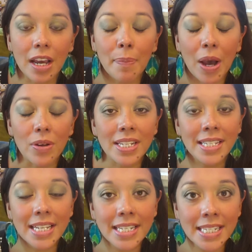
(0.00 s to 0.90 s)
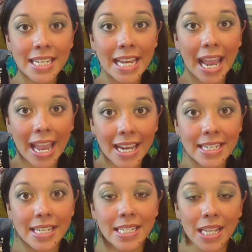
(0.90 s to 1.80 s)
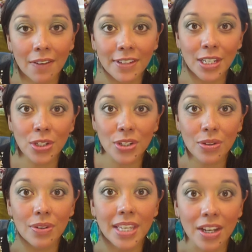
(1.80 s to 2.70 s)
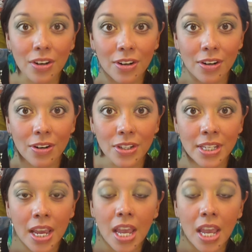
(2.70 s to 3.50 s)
about 68 to 72 gigahertz.